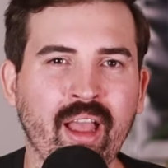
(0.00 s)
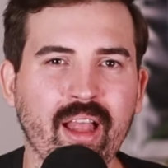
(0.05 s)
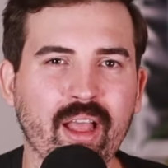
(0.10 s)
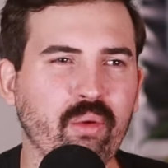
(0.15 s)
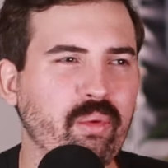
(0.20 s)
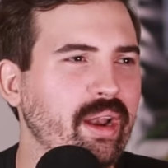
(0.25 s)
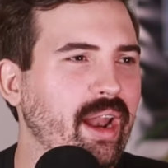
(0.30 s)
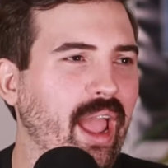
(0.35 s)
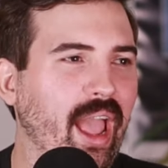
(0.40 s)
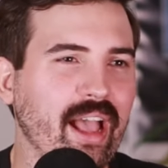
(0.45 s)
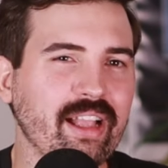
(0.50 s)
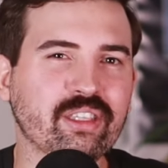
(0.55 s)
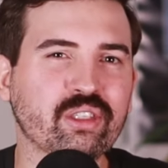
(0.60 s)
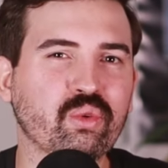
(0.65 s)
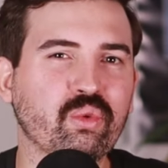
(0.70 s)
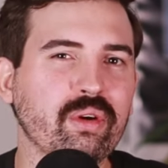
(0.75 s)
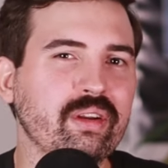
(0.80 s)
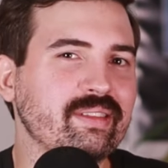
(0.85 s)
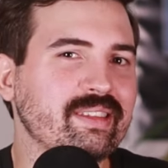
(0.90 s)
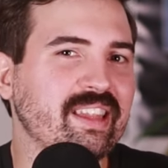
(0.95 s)
Like when I had
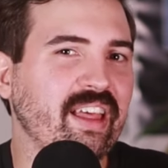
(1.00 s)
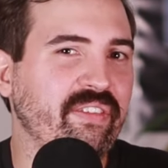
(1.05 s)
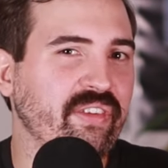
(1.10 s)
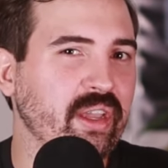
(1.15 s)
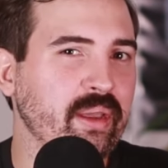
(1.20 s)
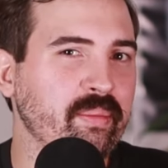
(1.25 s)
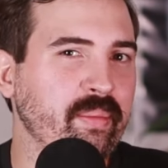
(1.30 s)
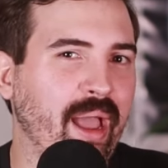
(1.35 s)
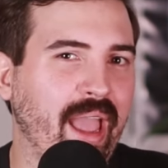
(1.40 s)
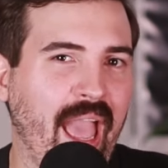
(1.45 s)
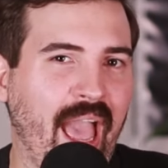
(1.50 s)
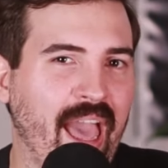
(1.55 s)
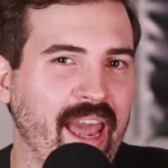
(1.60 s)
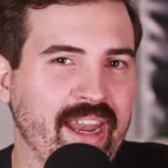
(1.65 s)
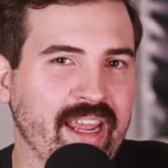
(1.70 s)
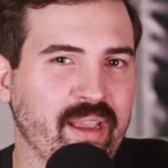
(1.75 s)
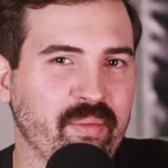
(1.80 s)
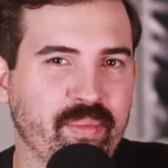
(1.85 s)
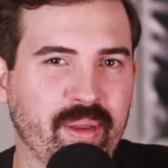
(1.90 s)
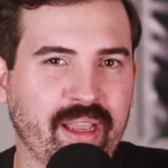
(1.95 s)
squirrels living in my
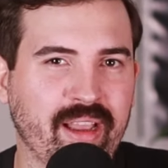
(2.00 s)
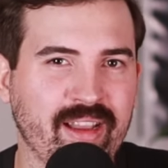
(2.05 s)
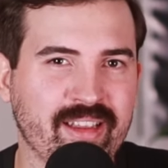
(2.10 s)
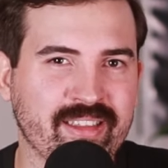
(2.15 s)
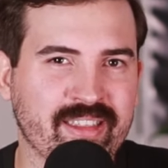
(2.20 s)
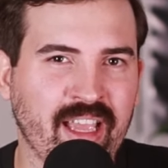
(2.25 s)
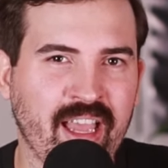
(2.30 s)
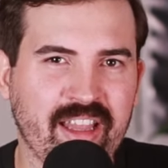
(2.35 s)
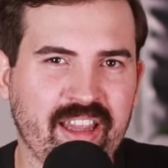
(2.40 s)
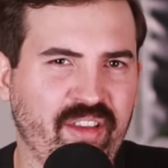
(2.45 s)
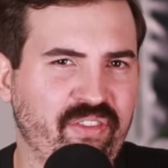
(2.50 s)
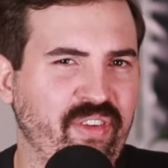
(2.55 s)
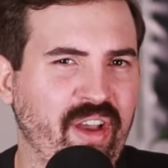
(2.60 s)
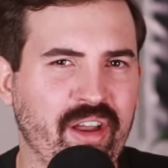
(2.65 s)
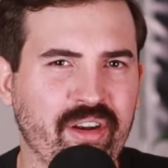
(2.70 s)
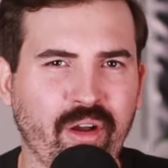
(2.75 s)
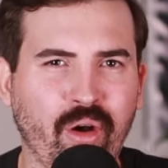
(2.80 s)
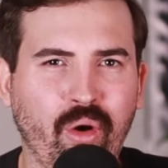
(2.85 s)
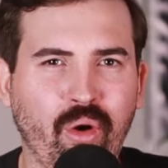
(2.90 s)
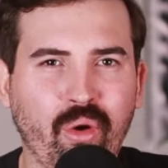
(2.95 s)
attic because they
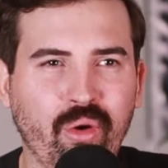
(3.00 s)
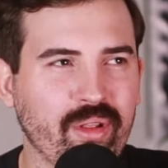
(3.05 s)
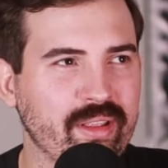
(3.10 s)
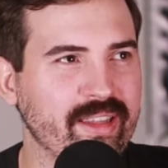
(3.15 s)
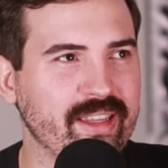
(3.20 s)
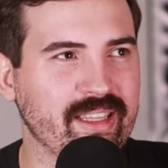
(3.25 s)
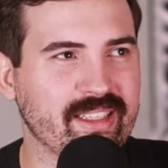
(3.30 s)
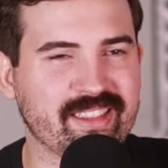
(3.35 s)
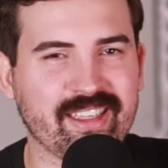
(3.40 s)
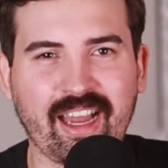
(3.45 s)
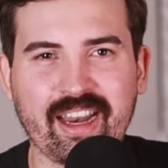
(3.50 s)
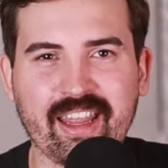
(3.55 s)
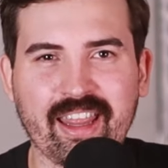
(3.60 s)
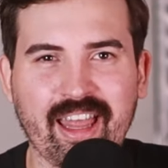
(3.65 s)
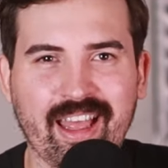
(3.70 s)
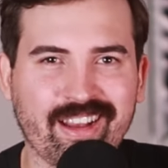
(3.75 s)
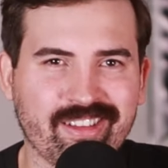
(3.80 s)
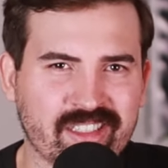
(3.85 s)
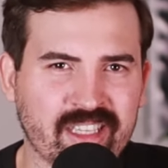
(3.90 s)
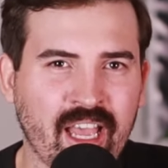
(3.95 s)
found a hole in the side of
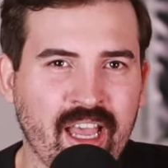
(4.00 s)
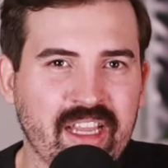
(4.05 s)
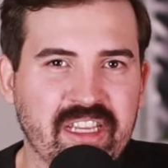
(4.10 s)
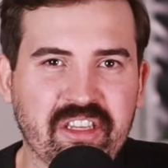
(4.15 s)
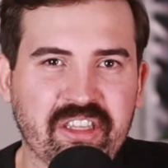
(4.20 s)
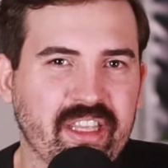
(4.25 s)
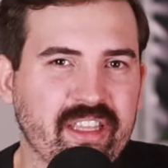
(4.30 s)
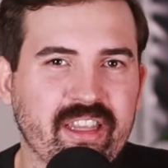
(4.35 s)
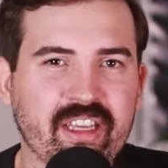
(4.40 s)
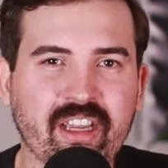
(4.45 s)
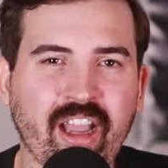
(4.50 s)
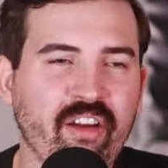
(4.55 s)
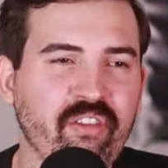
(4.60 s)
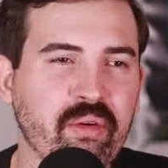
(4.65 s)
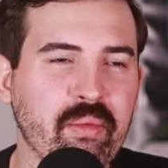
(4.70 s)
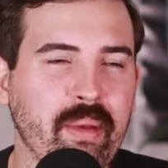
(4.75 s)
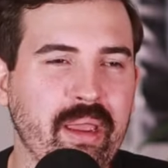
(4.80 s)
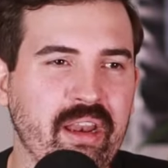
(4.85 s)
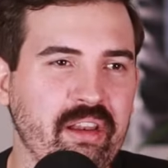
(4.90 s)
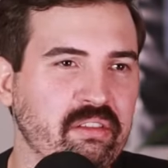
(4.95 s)
the house, you think the
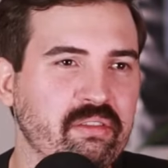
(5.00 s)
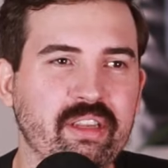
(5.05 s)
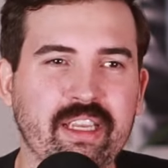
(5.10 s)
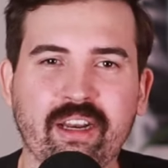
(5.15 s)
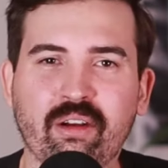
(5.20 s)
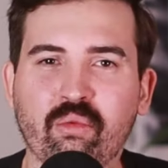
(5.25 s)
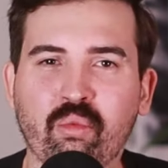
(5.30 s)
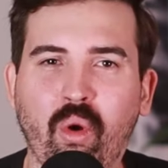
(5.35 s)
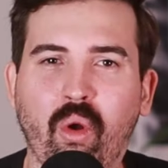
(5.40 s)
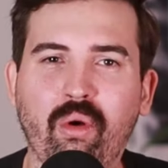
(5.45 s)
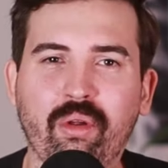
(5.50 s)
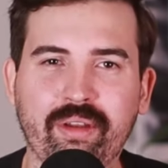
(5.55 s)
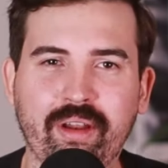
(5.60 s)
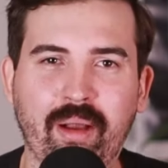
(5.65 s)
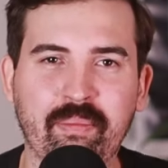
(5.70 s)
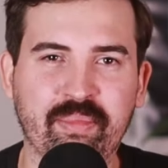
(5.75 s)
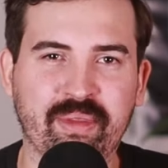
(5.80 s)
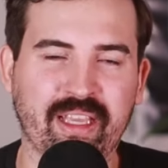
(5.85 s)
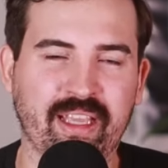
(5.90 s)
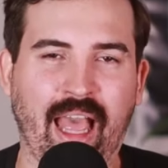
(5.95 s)
government, you know, rolled
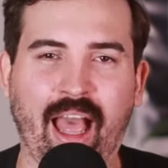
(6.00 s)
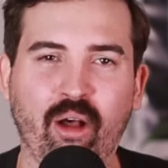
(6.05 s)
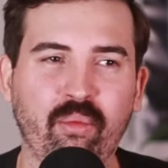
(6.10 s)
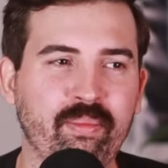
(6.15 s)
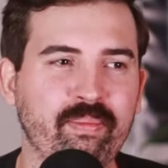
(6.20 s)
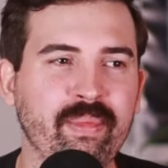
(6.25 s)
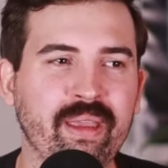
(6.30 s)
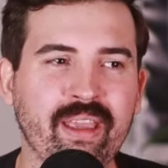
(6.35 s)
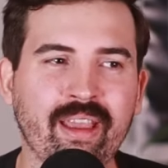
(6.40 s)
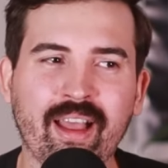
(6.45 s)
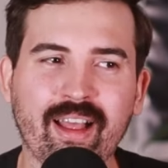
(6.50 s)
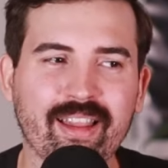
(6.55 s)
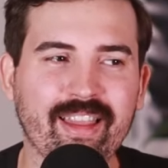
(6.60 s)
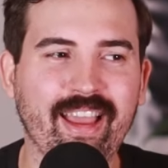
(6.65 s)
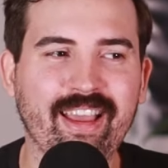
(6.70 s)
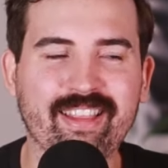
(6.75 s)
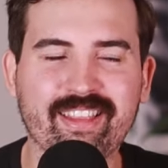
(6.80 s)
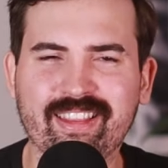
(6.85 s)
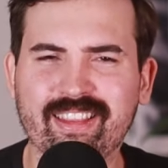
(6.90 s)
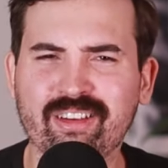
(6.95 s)
up to help me?
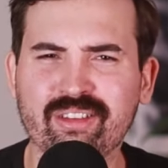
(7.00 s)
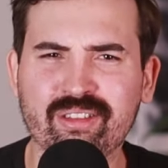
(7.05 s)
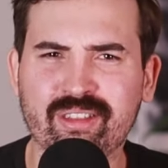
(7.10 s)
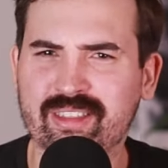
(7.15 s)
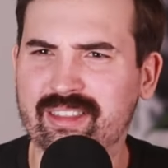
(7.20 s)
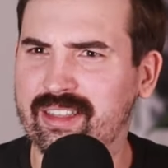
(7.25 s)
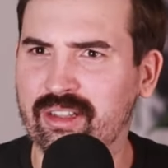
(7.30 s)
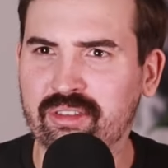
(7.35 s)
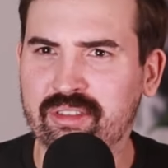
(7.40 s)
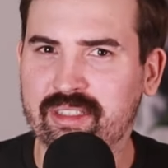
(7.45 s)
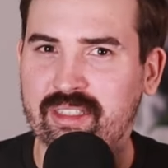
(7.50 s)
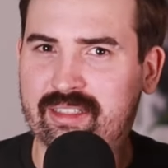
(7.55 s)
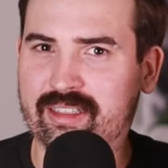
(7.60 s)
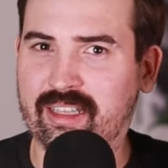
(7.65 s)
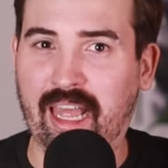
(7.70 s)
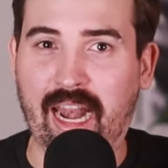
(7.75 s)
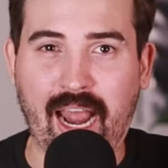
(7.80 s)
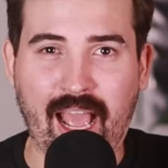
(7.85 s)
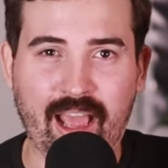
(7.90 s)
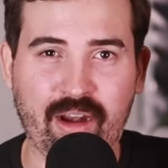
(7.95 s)
Like those those
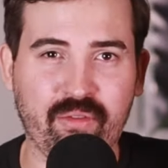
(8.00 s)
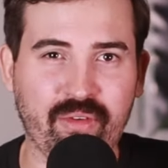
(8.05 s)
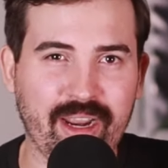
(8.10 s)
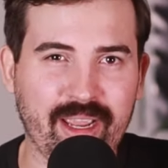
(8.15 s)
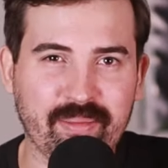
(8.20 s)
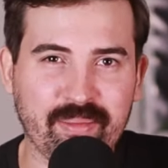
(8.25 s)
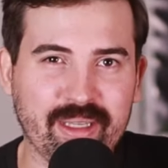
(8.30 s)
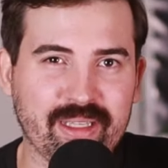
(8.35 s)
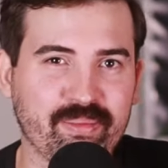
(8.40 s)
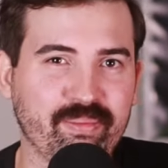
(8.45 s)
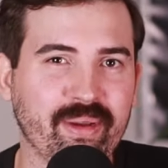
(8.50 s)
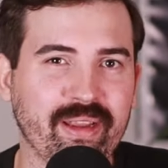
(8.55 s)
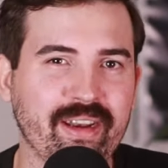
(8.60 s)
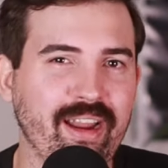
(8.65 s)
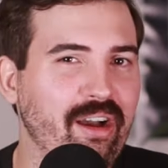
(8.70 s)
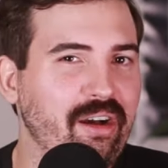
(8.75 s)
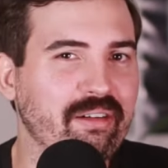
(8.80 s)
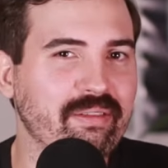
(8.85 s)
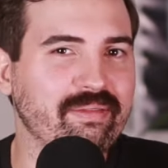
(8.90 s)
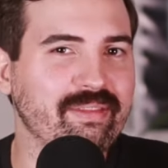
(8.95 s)
kind of had rabies, but
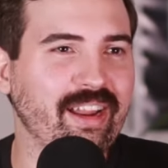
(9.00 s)
no,